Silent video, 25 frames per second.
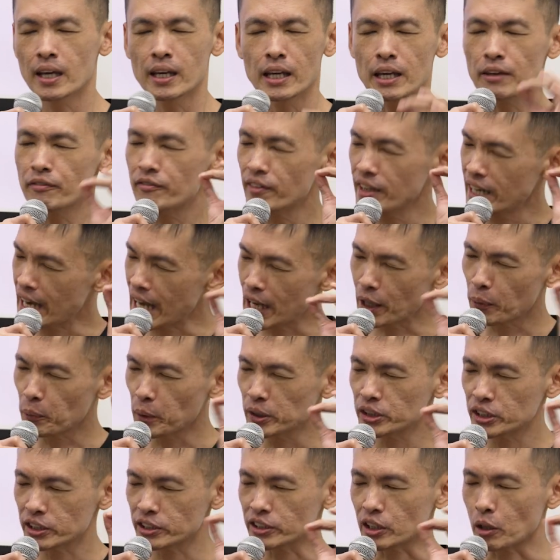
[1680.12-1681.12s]
if
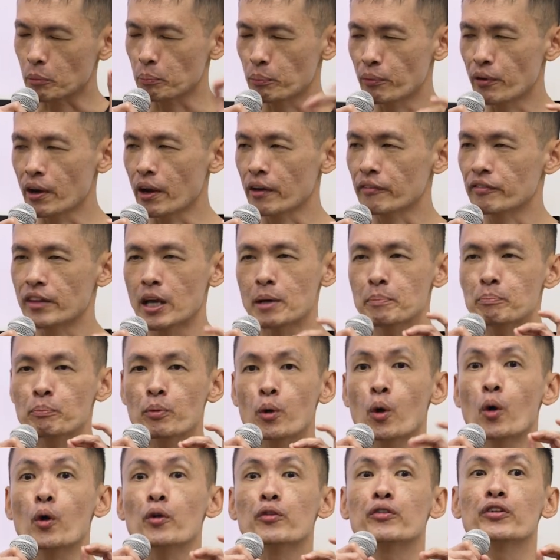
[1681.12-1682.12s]
language is our breath, then
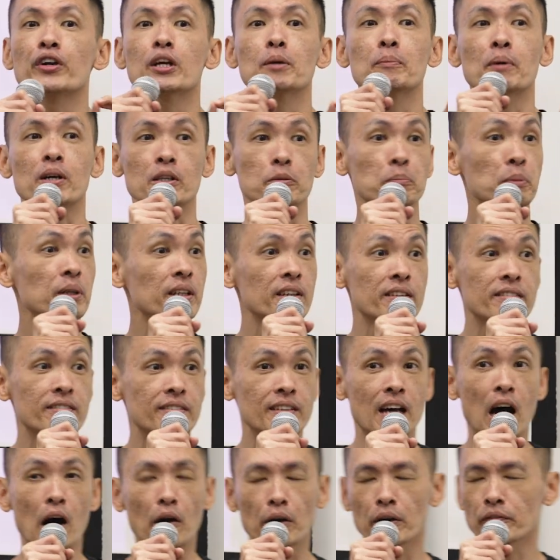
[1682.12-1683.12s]
poetry must be the
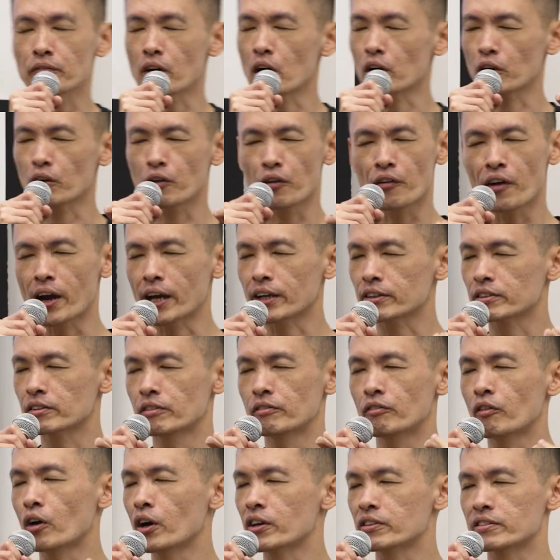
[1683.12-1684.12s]
sound of our cracked
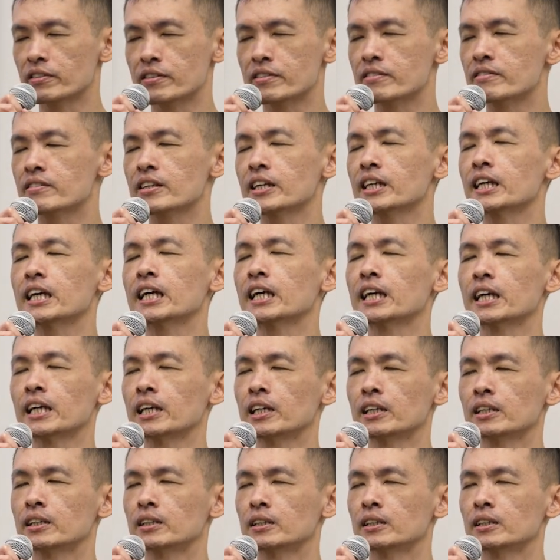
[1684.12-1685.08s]
voices singing.